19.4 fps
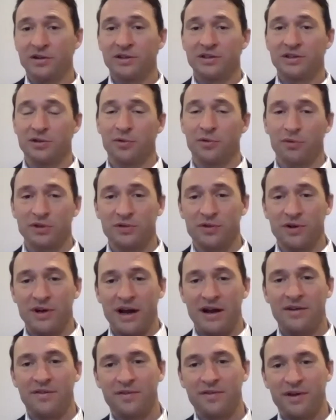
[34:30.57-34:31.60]
So we're still
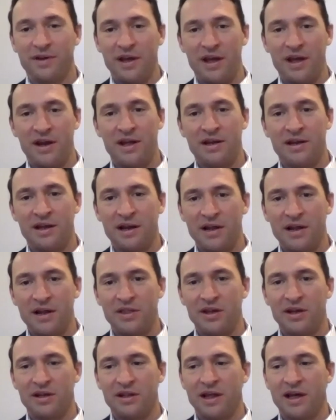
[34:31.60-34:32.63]
kind of in it, and I
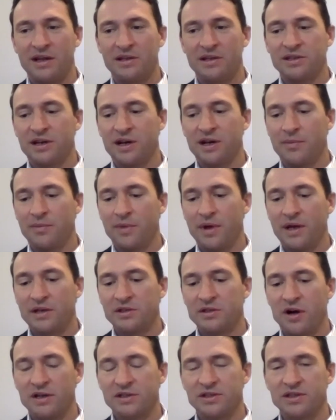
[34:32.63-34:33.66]
think that,
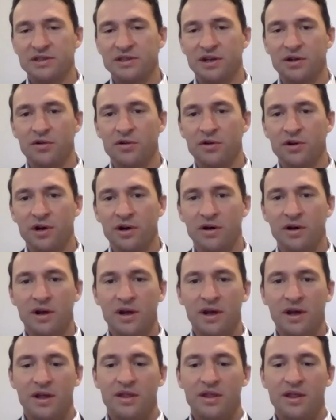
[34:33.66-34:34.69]
as Austin said earlier,
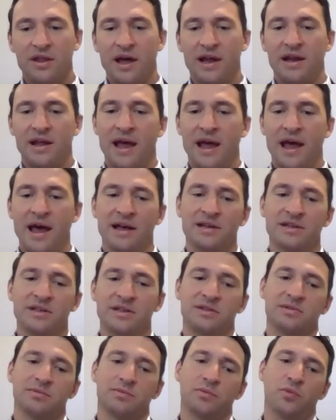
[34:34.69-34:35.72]
that
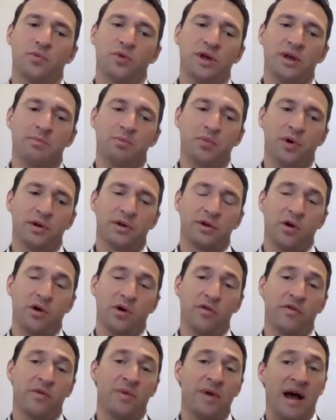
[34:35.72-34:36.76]
as we put
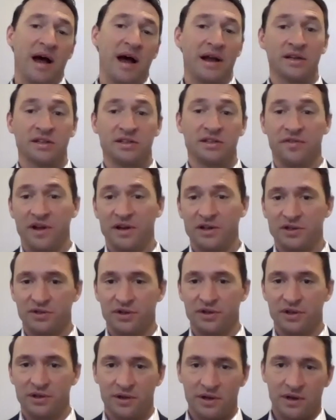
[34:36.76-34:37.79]
COVID behind us
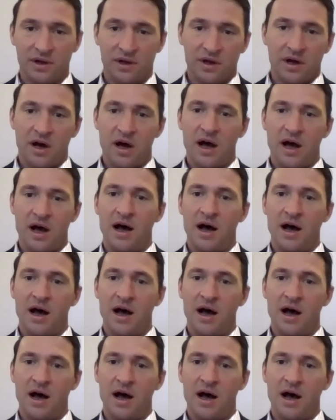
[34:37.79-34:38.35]
eventually, a